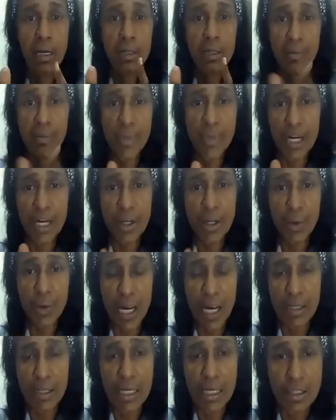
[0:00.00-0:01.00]
The minute you
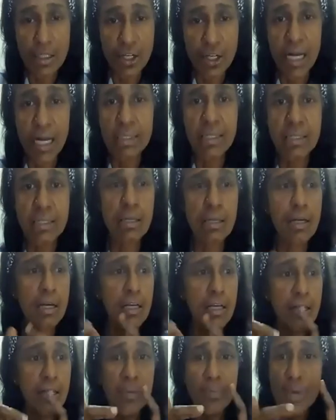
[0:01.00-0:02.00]
get their trust,
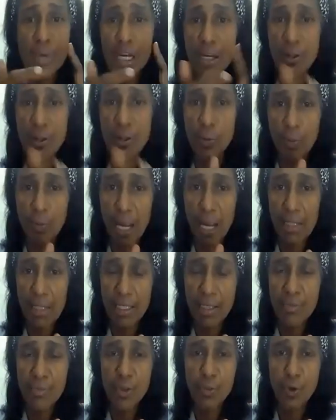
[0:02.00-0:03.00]
the minute you get
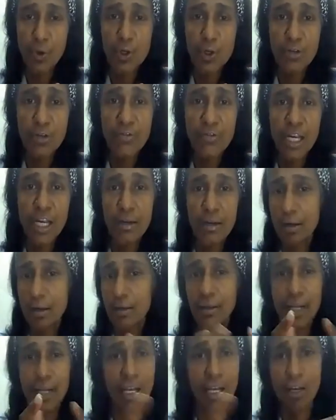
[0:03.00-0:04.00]
them to motivate,
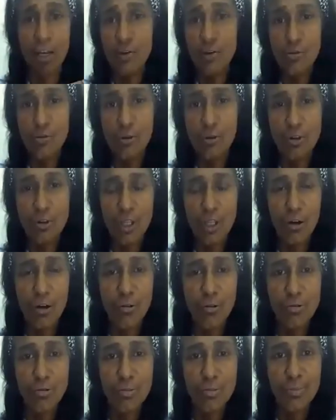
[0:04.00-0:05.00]
they can do on their
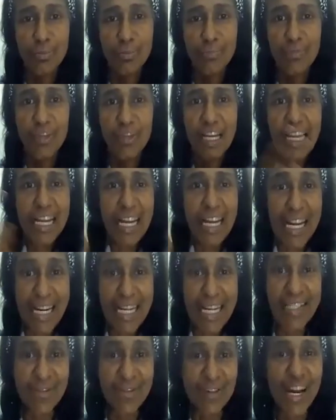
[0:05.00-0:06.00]
own. It
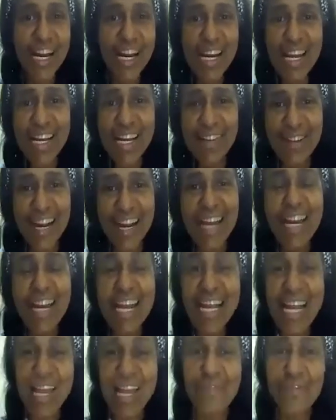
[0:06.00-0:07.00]
is raining
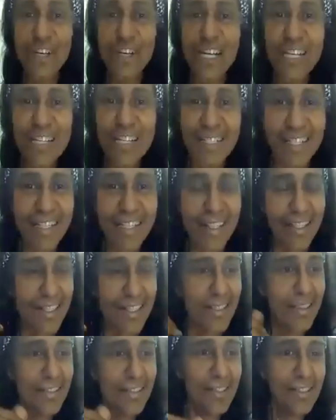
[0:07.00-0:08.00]
heavily here.
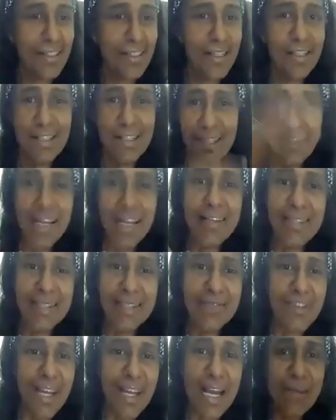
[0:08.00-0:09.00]
Next
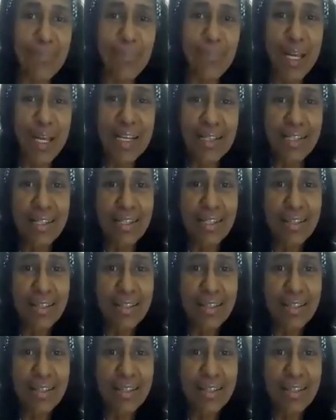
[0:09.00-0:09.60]
slide, please.